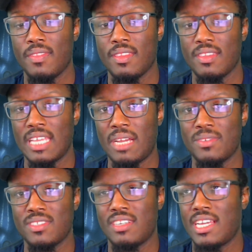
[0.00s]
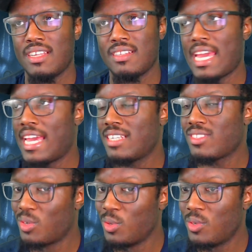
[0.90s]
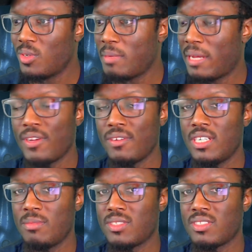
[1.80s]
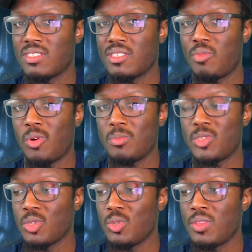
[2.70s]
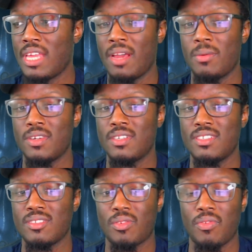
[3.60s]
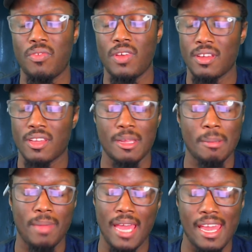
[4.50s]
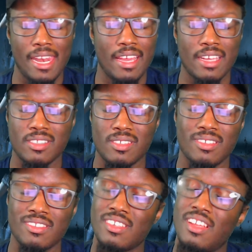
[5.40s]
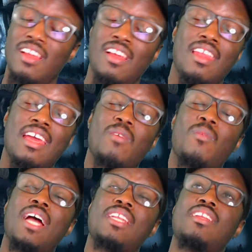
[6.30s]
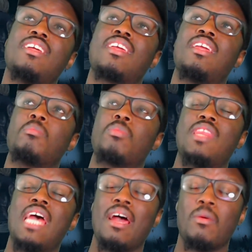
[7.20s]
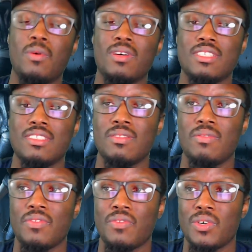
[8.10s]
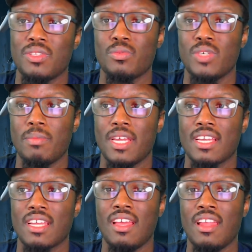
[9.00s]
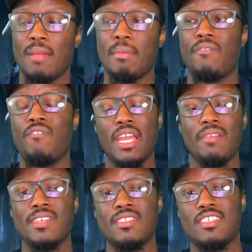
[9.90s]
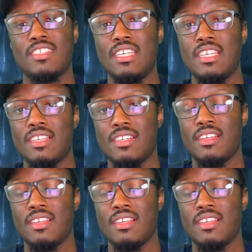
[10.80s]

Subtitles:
That one's not as cool. My favorite Nemesis is Form 2. That one is fucking badass, dude. Like, why didn't they keep that one for the remake. Like, my favorite scene